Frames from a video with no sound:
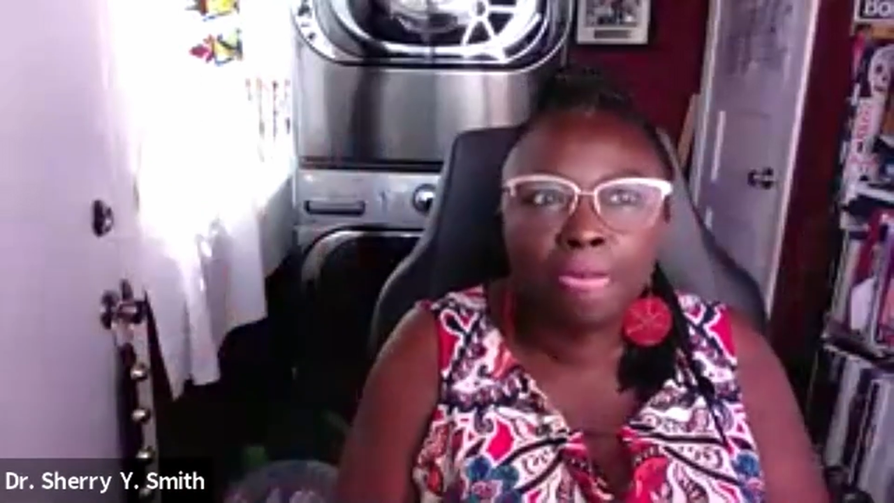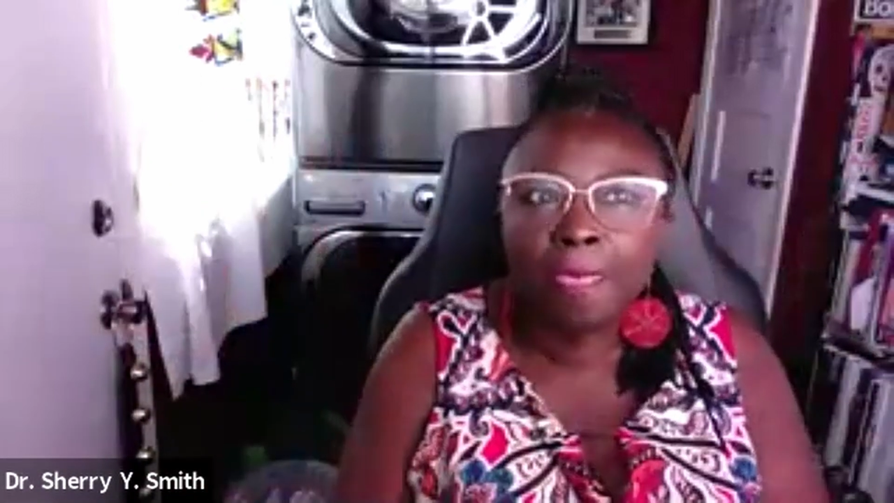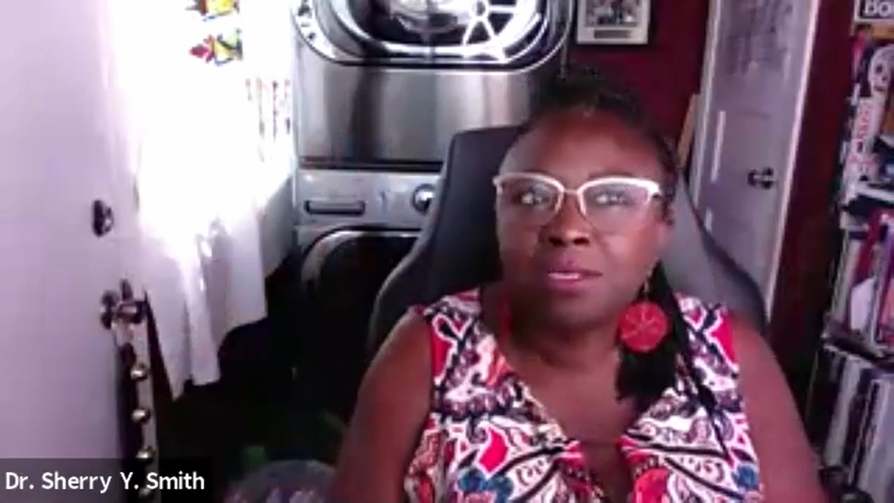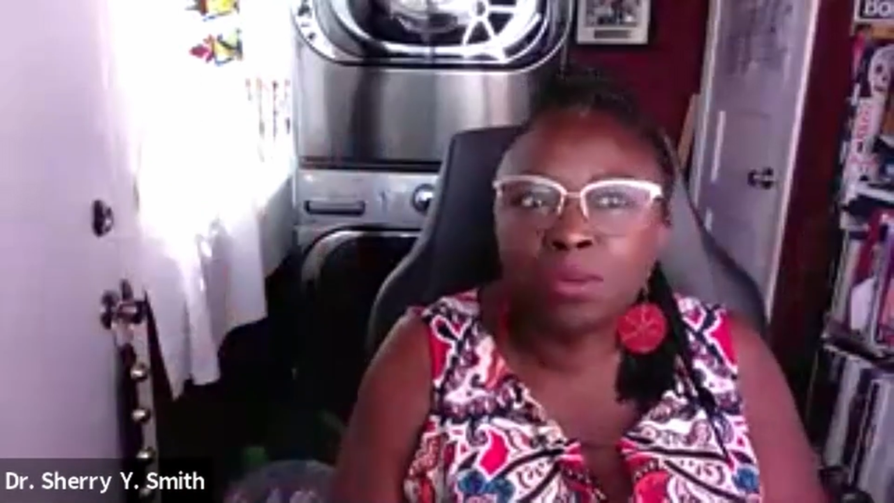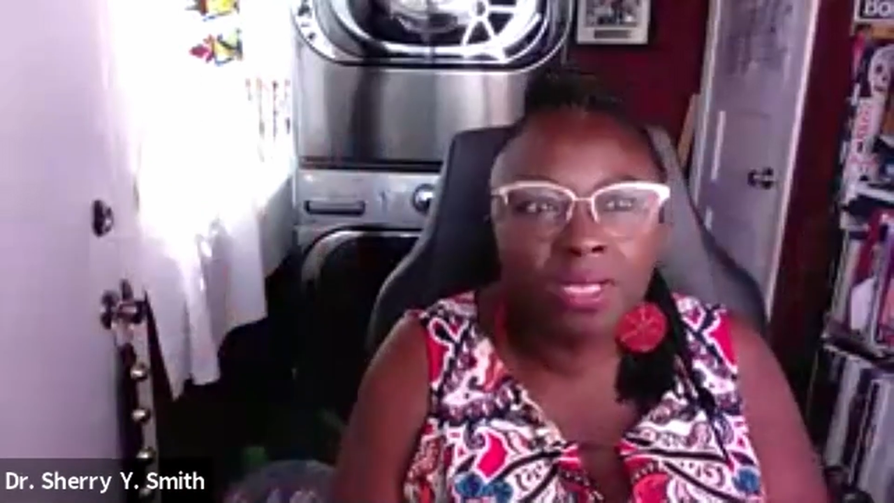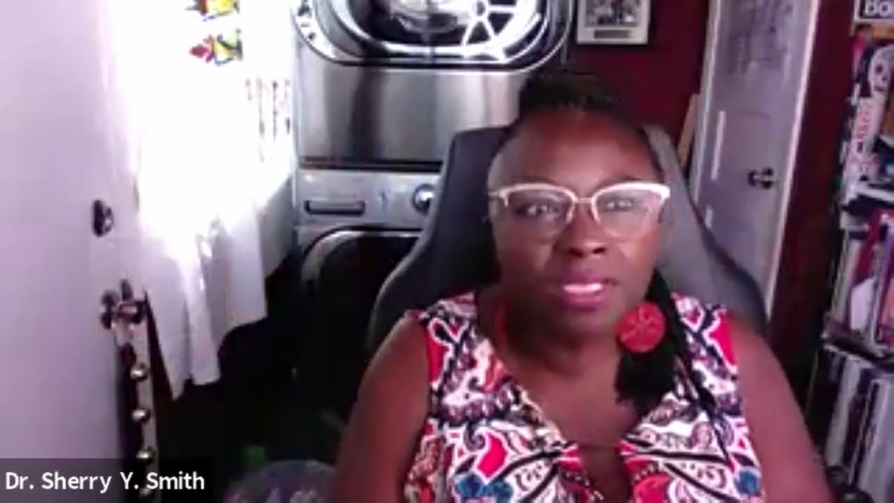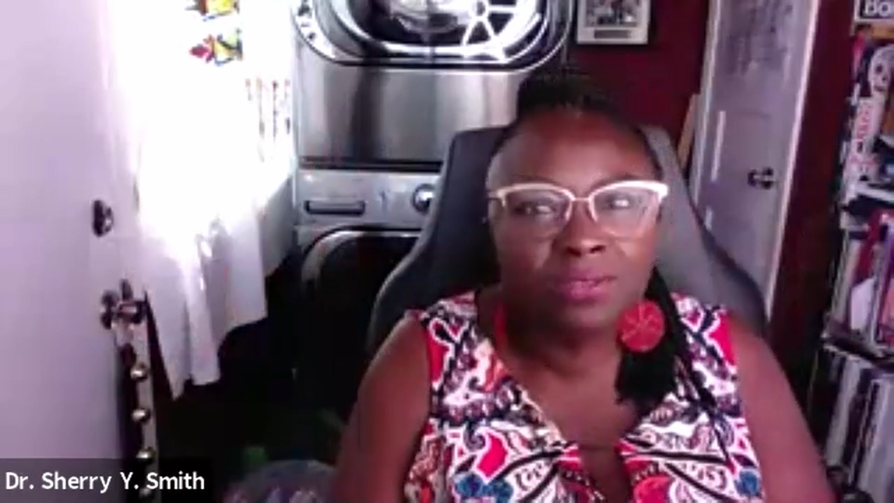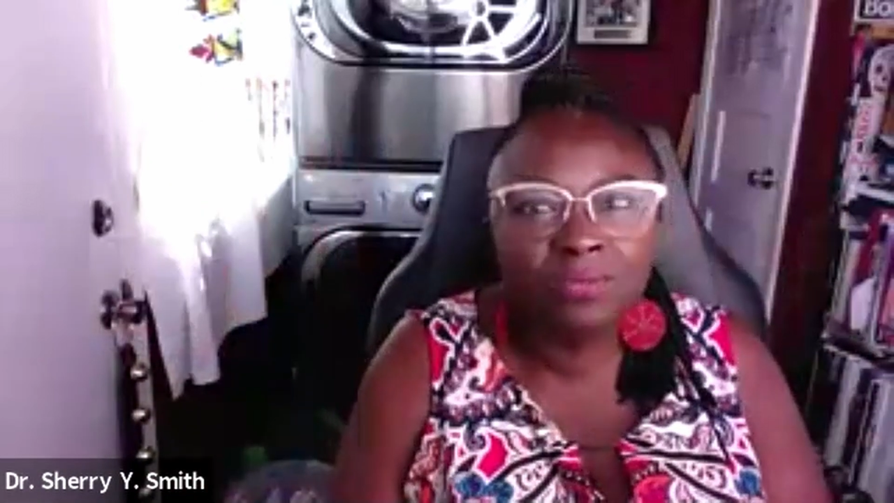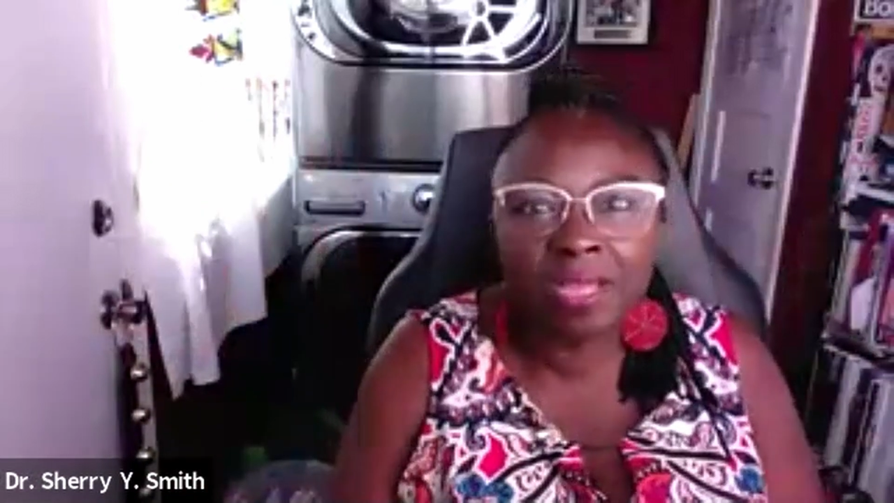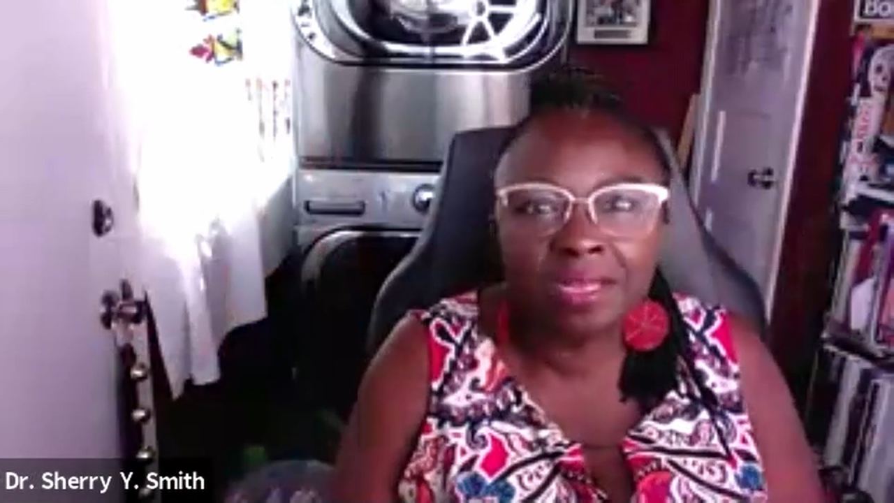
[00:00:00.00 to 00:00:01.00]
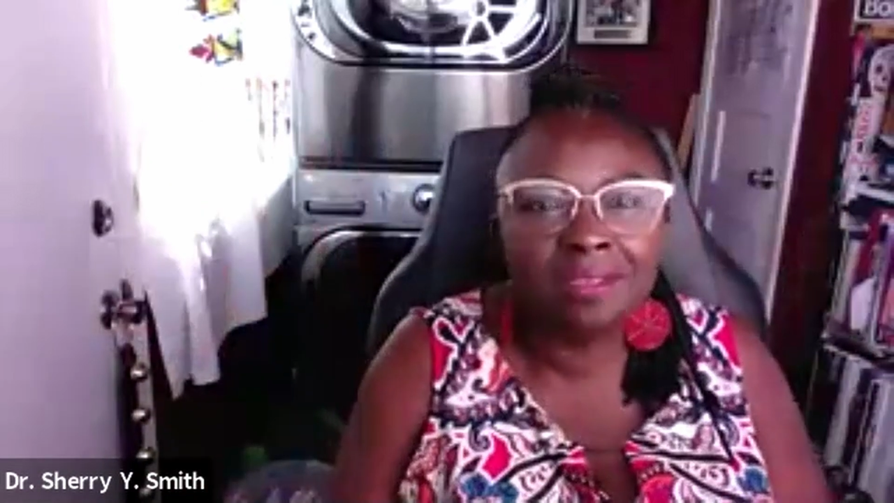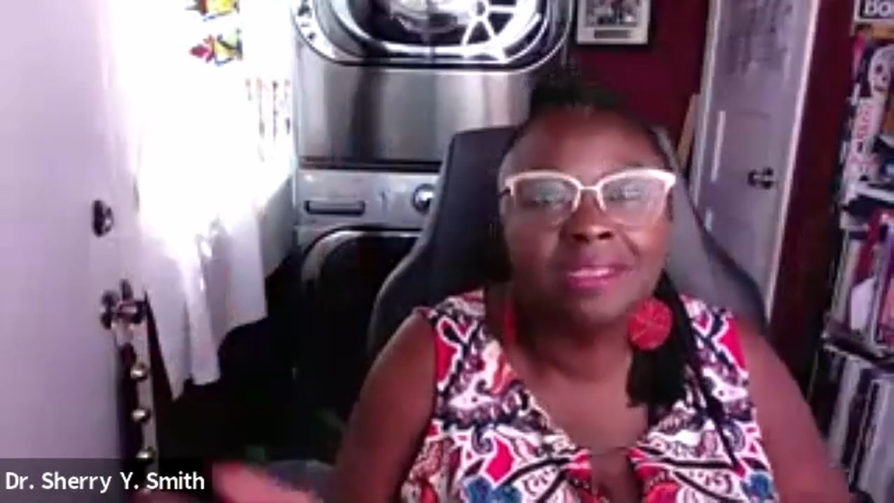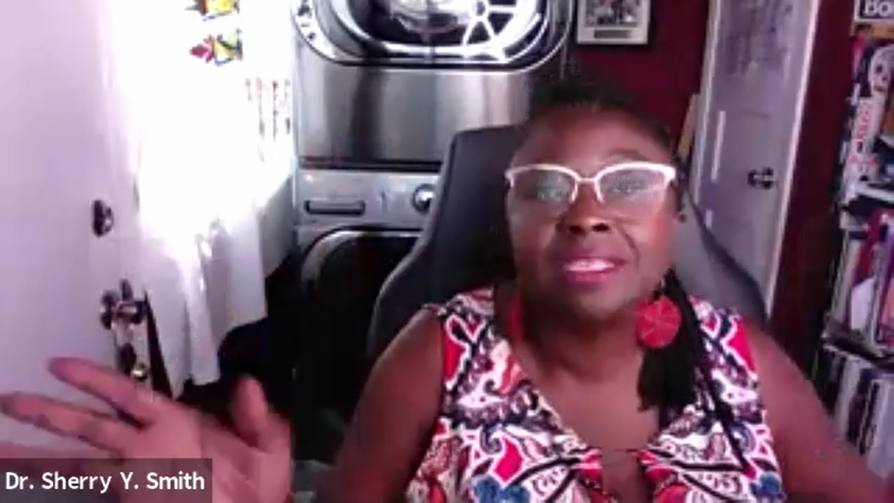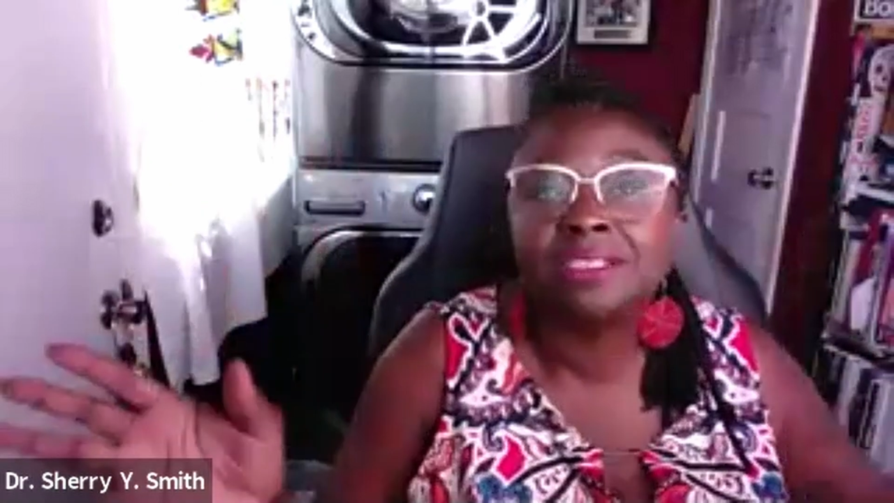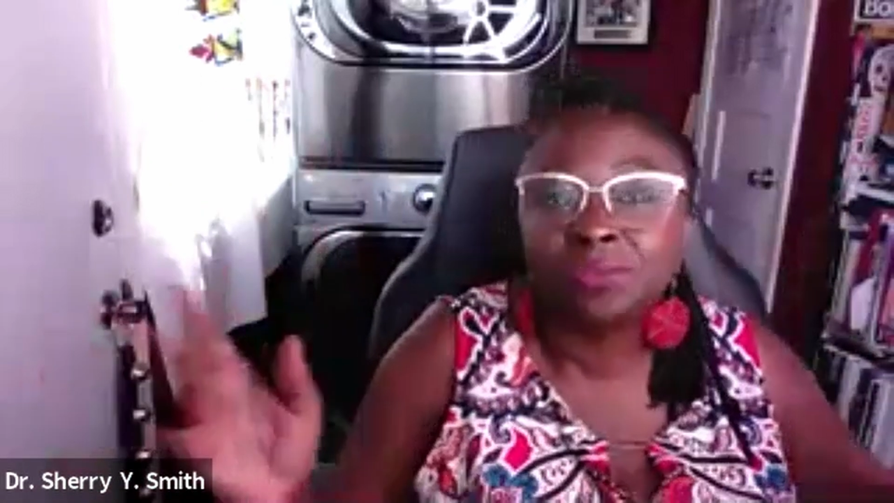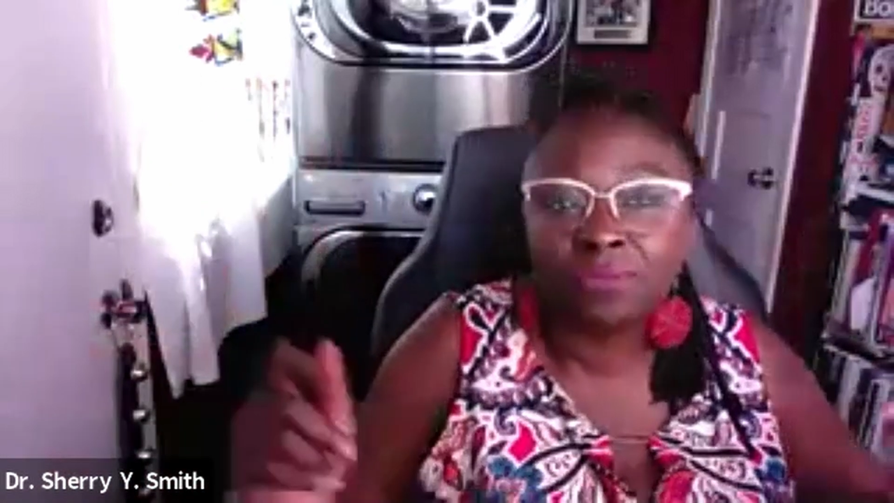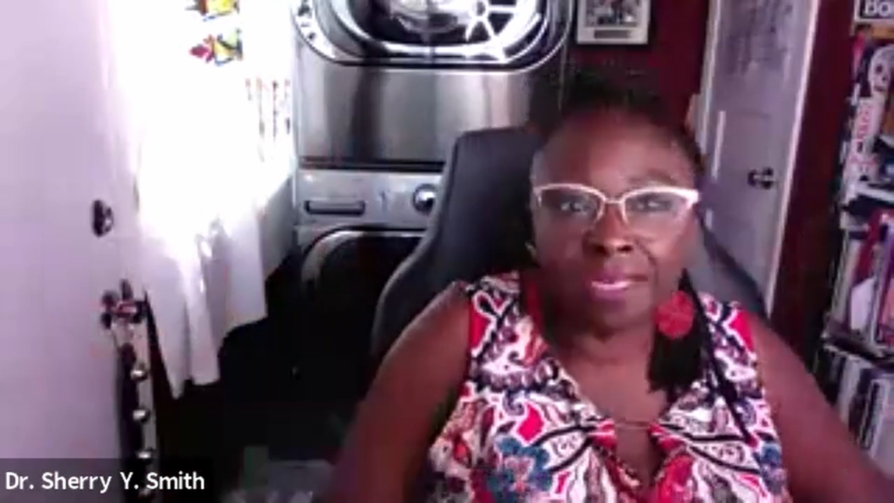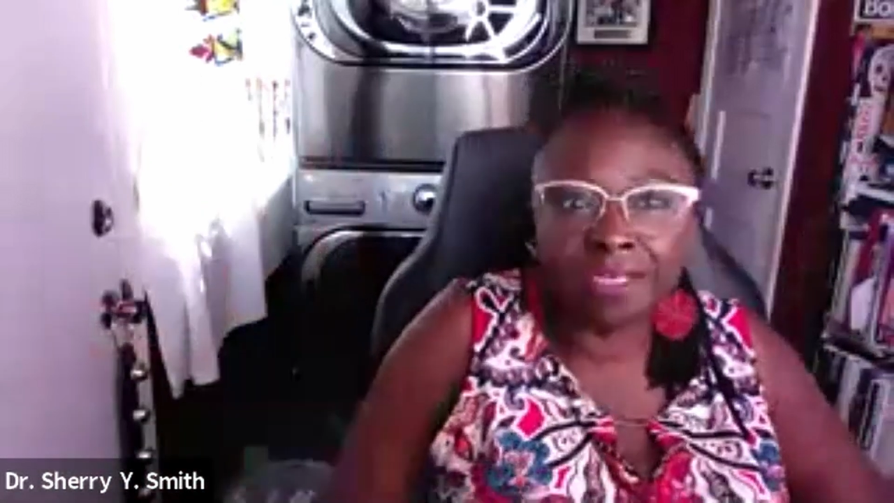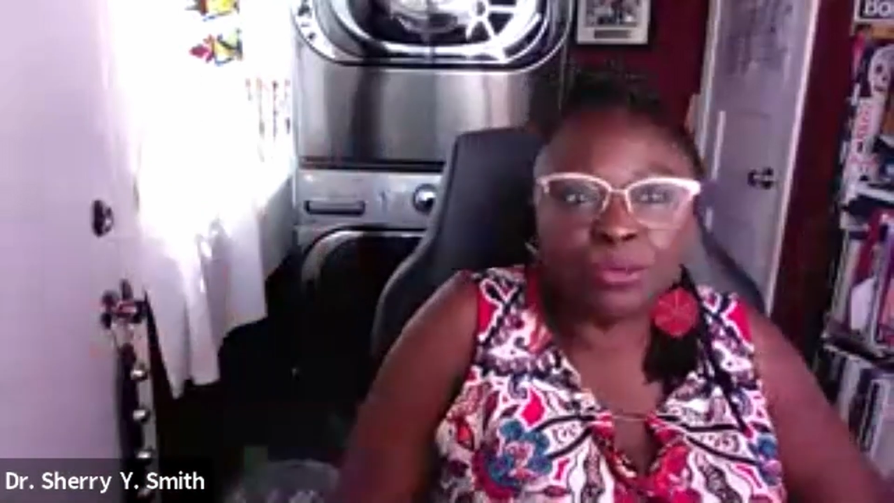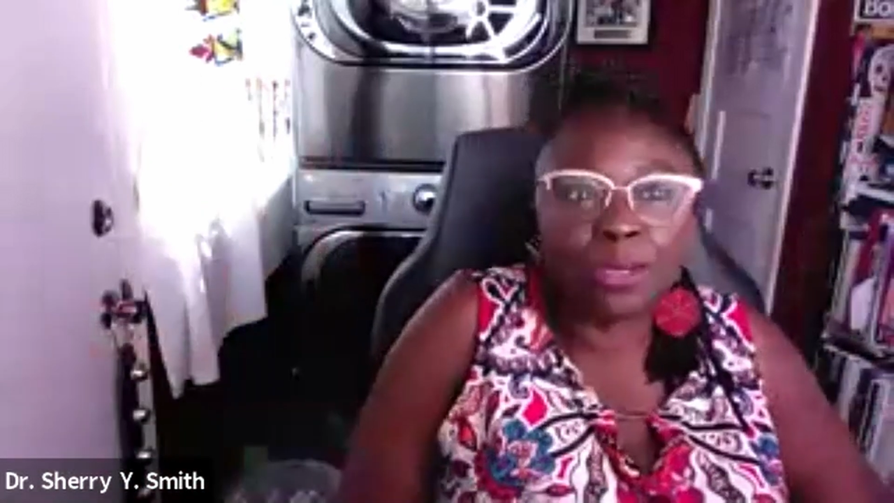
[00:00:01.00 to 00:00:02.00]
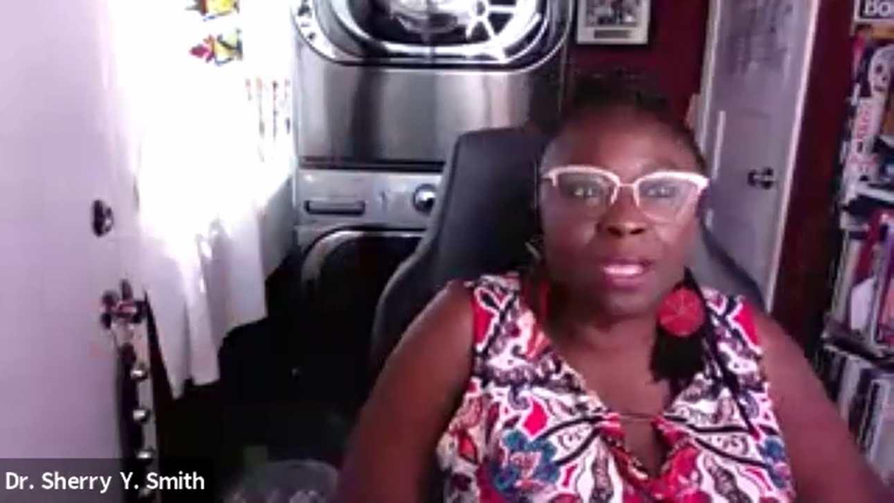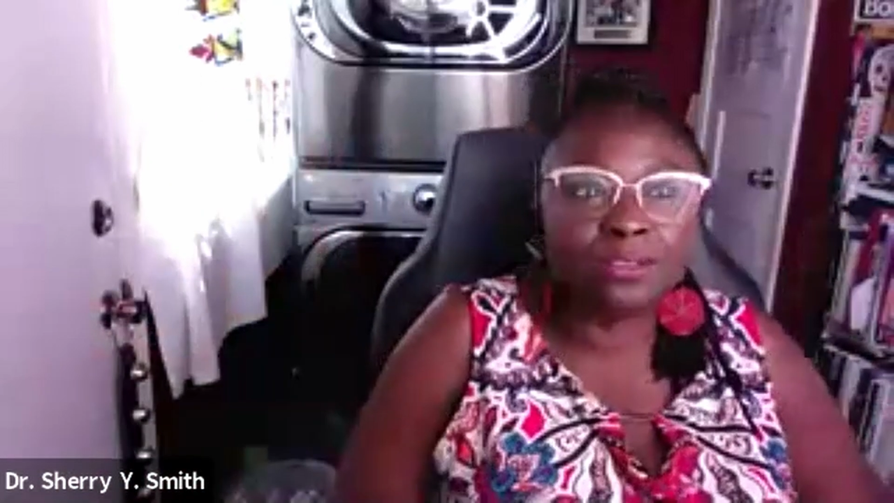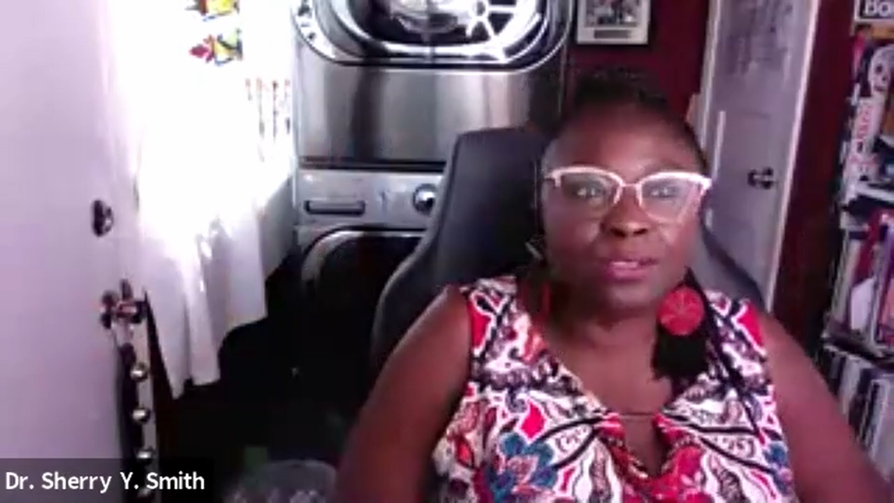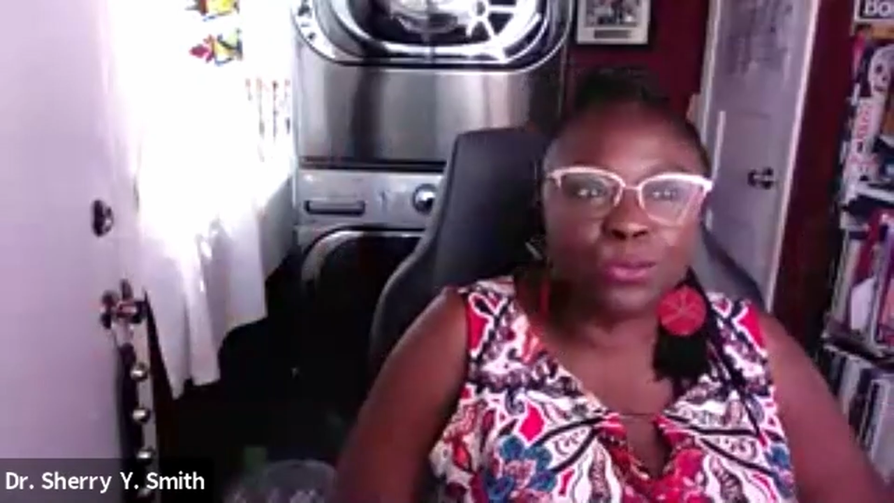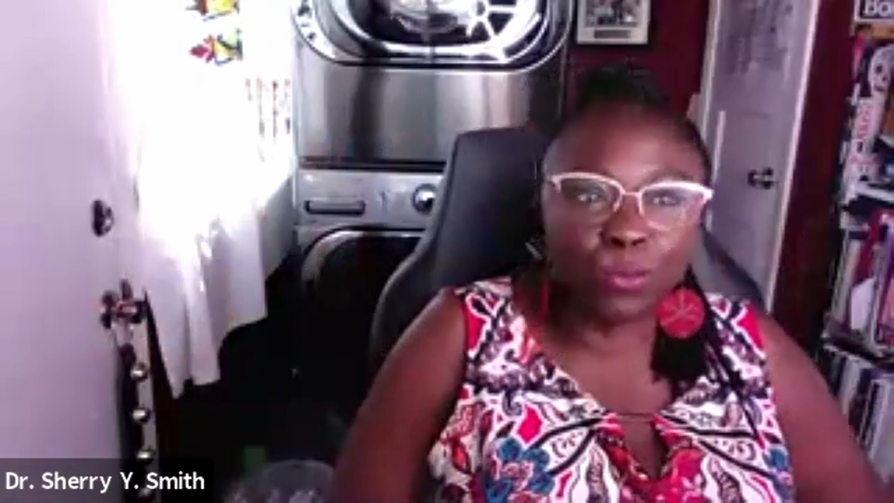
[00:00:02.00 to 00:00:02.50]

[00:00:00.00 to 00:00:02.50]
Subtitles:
So get your financial house in